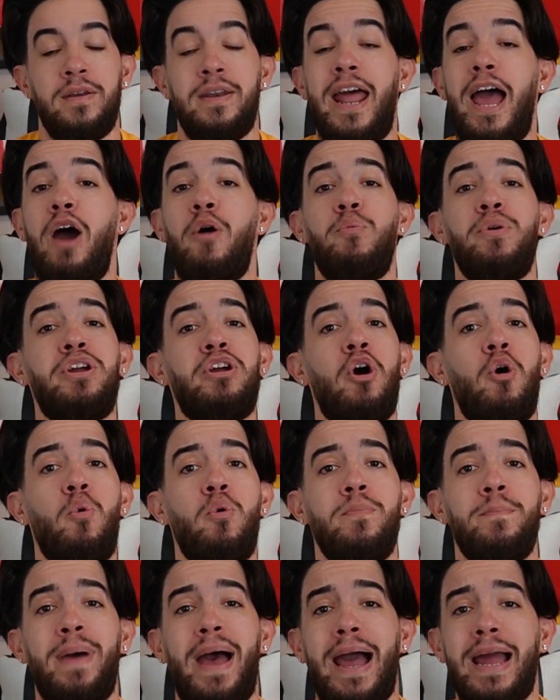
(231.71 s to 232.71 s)
Now we
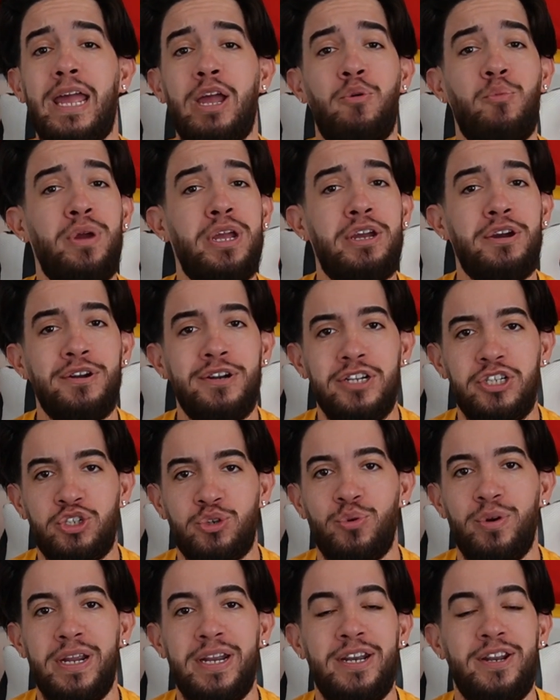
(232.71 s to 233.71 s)
going back and we gonna
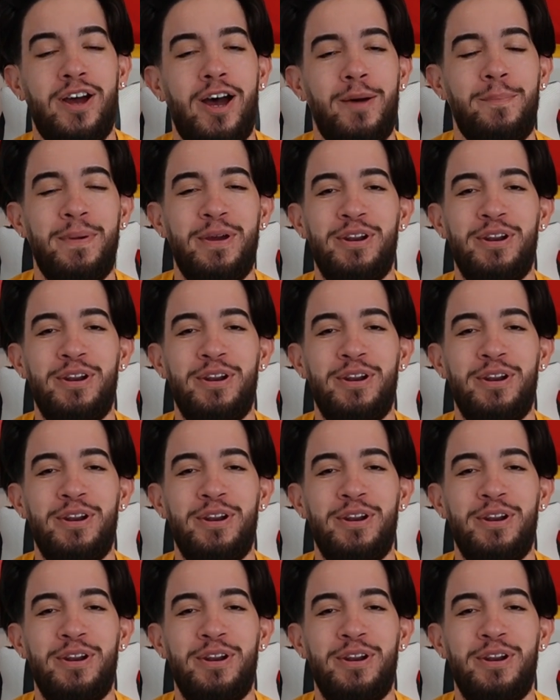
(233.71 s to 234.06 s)
trend up,